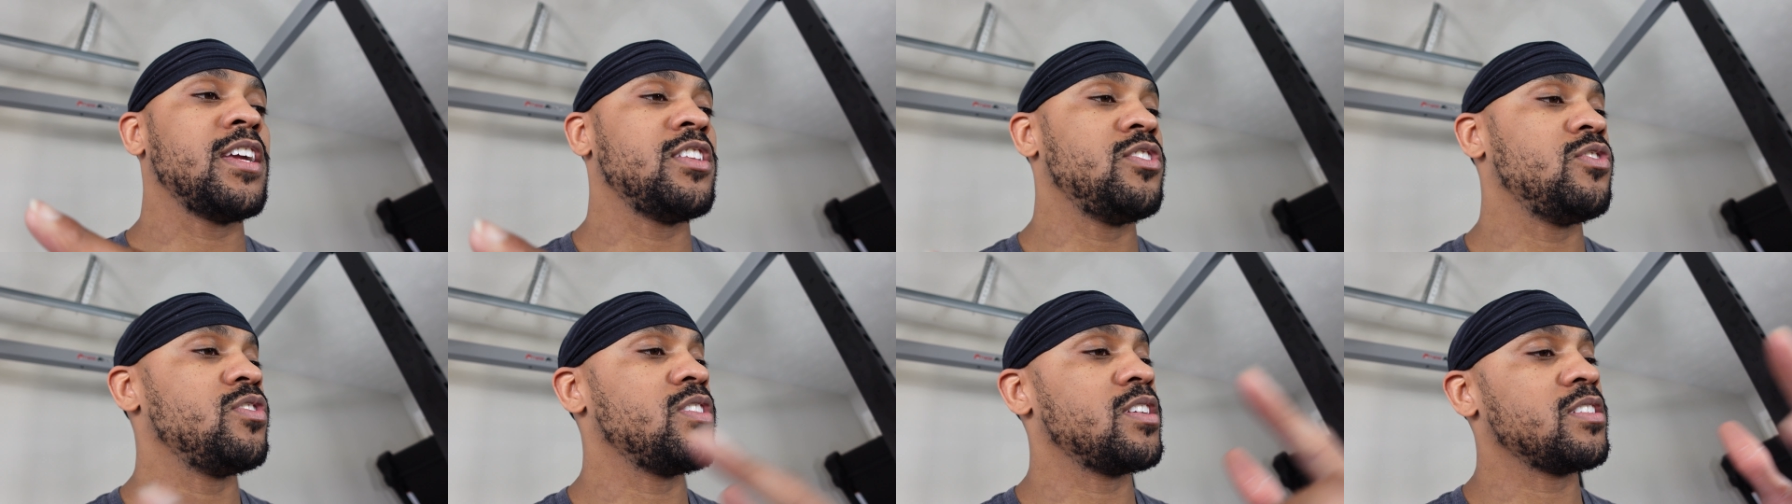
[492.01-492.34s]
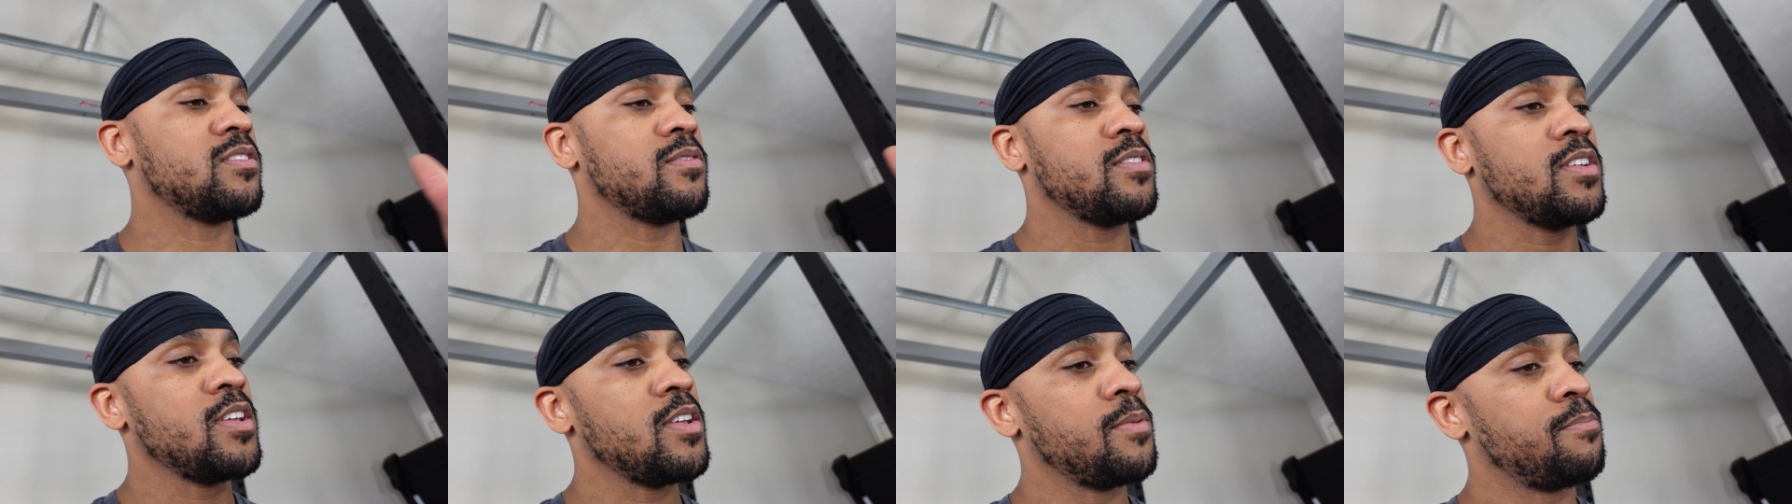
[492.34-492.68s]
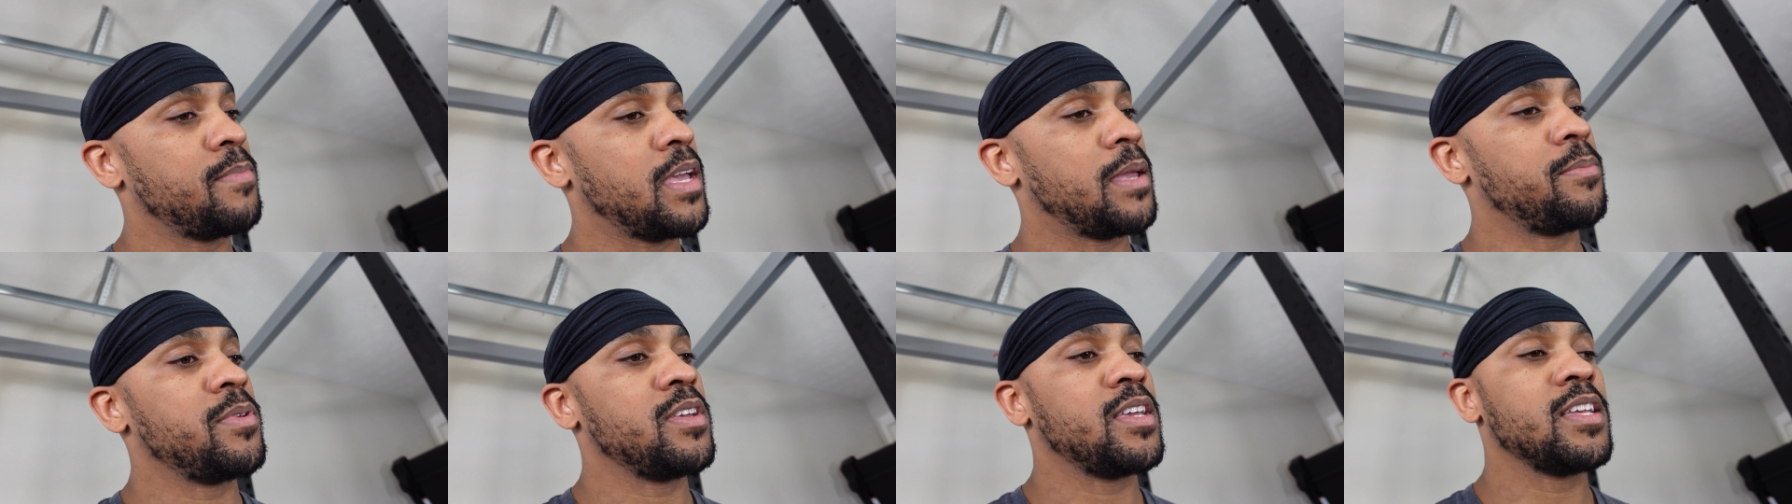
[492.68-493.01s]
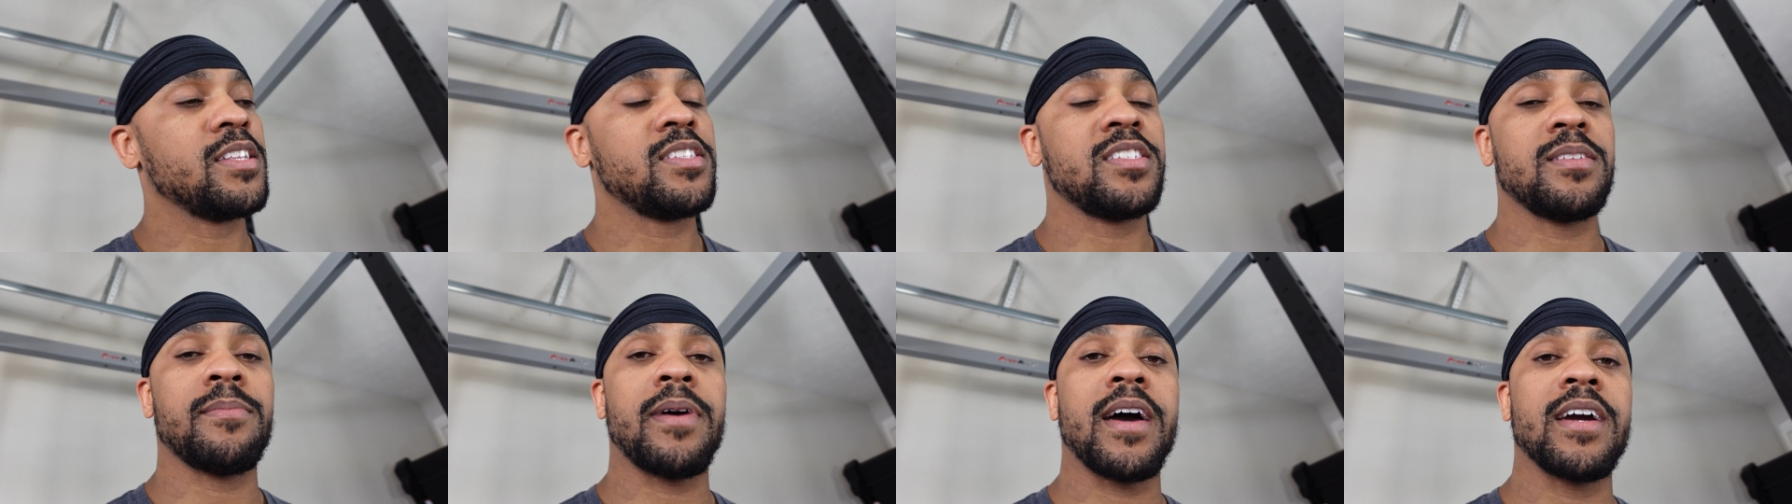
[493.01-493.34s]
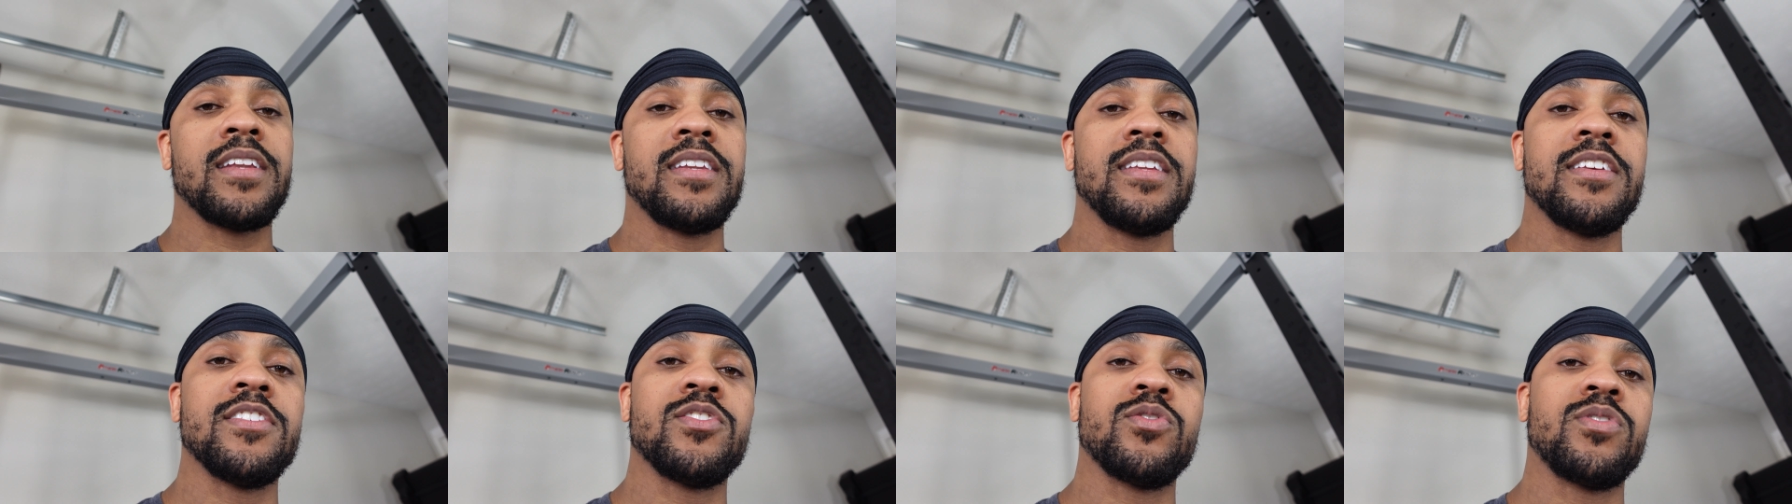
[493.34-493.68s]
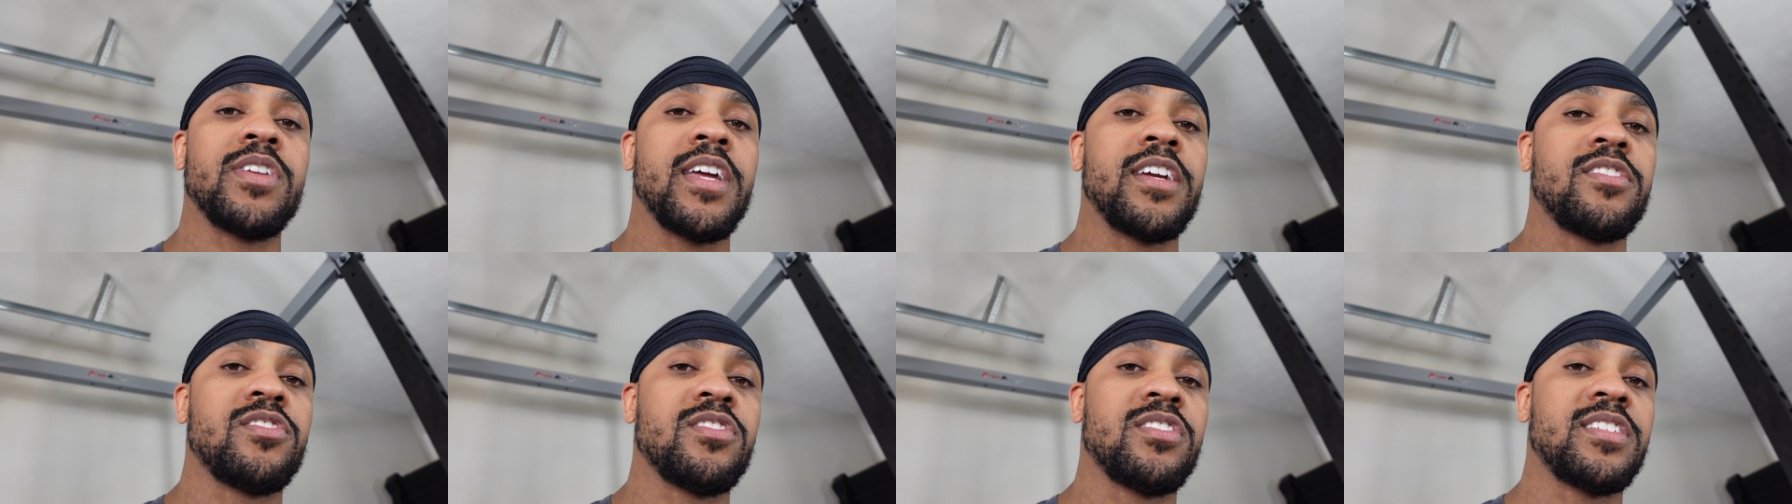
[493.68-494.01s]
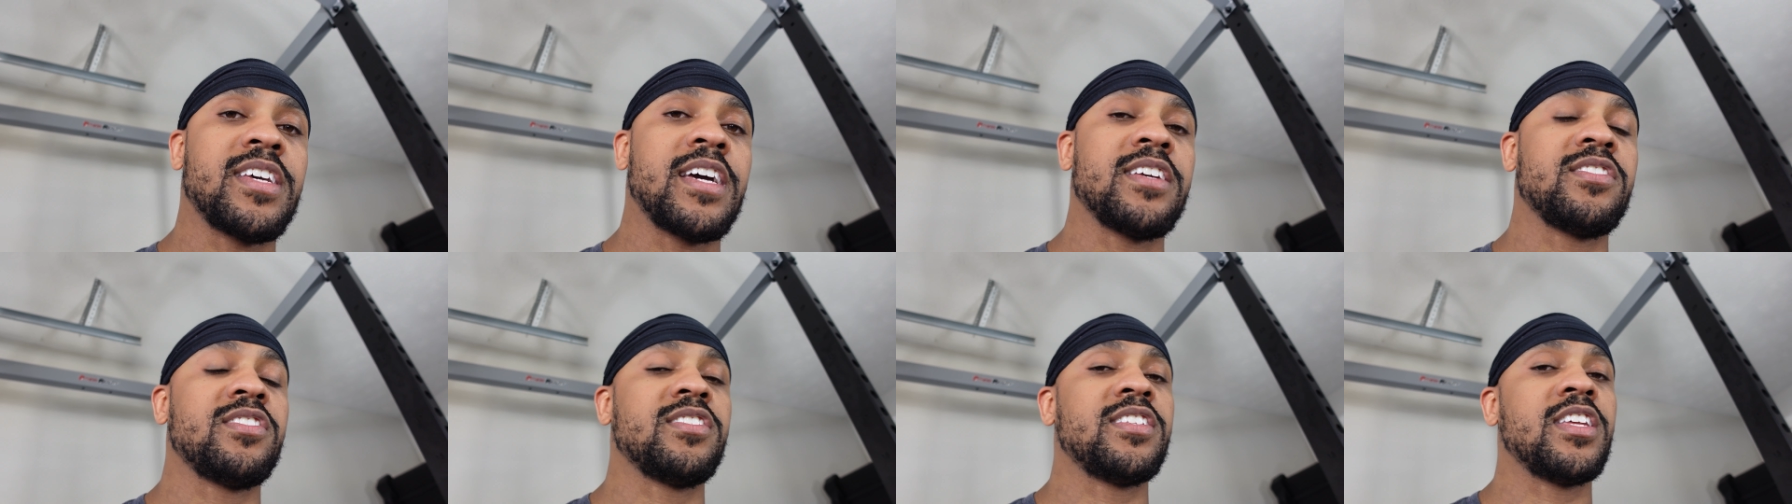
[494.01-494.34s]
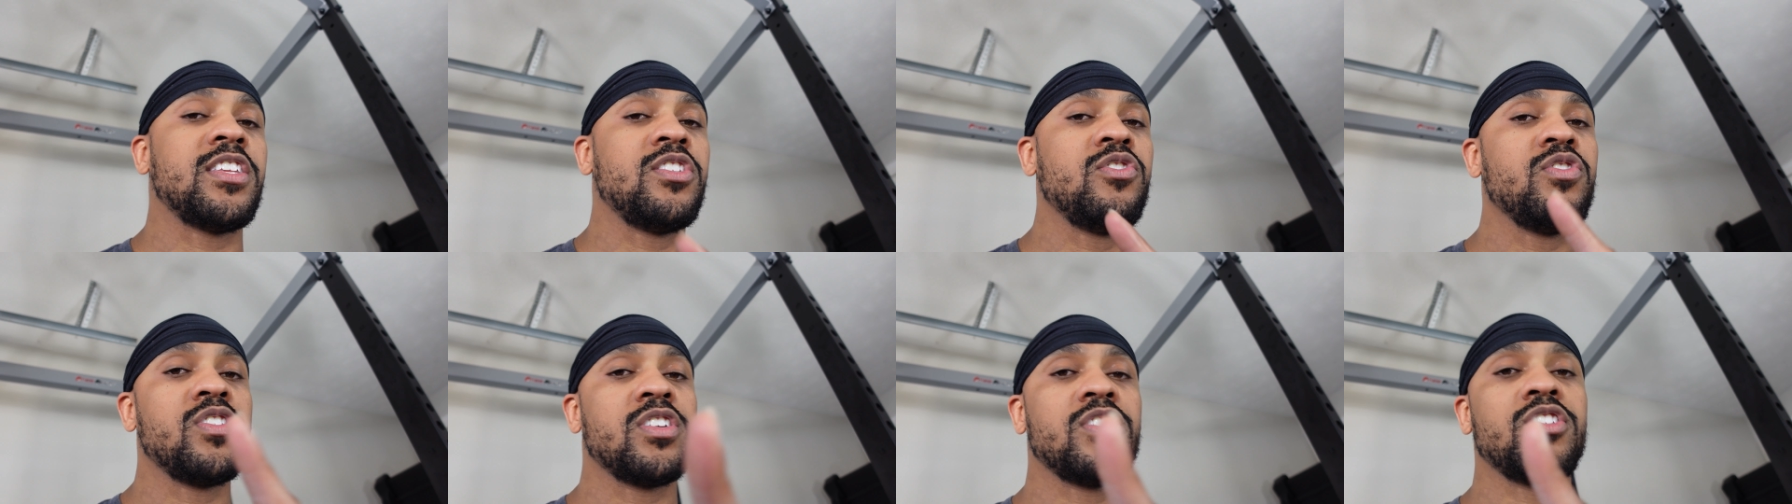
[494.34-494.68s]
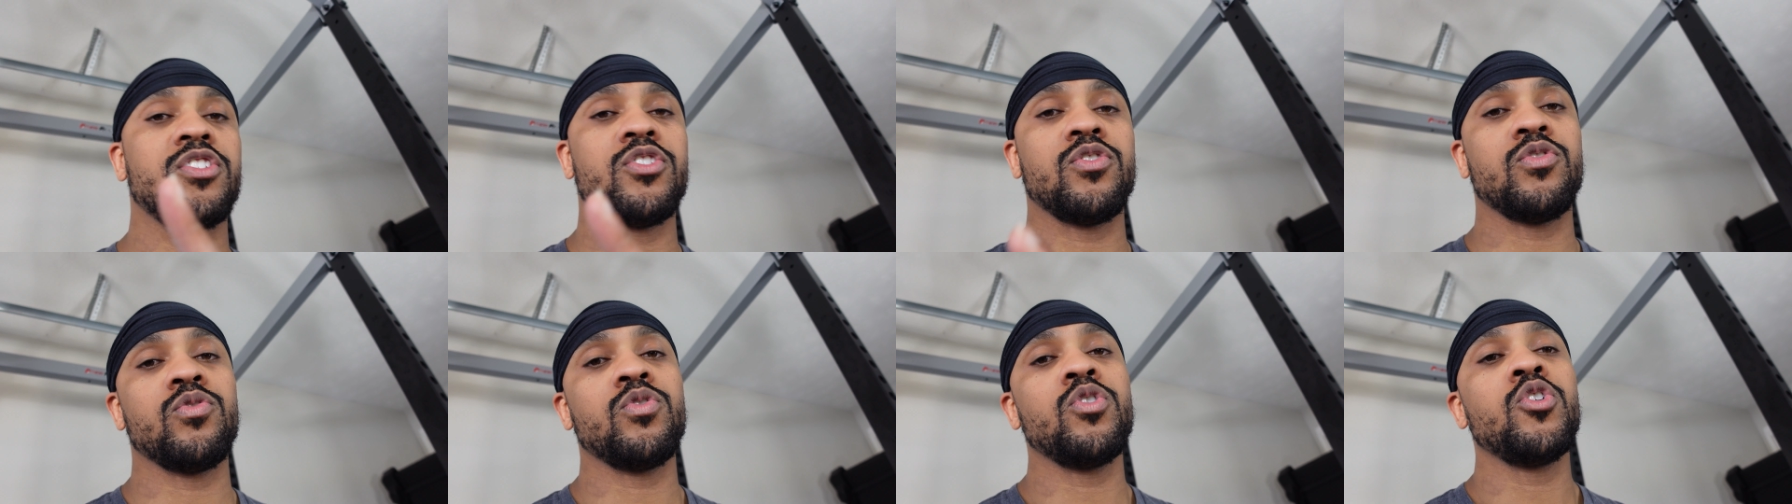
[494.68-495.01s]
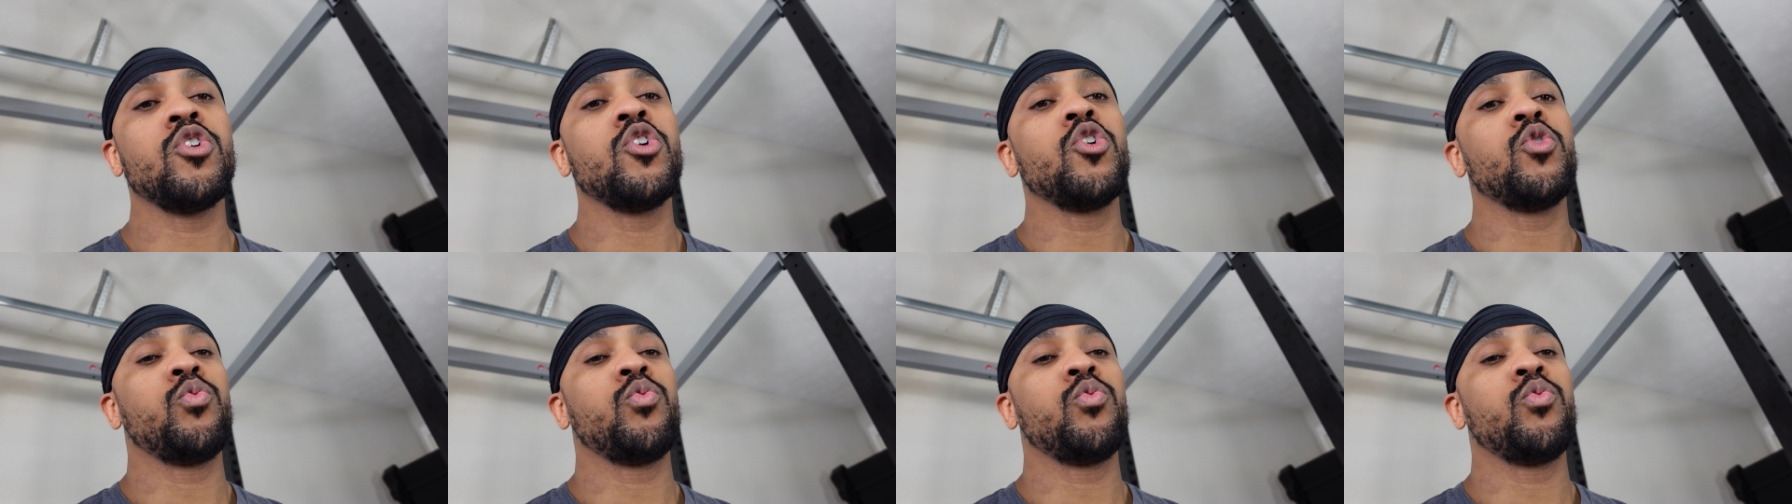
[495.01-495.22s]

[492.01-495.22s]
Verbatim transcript: And you can maybe get some ideas on exercises that you can do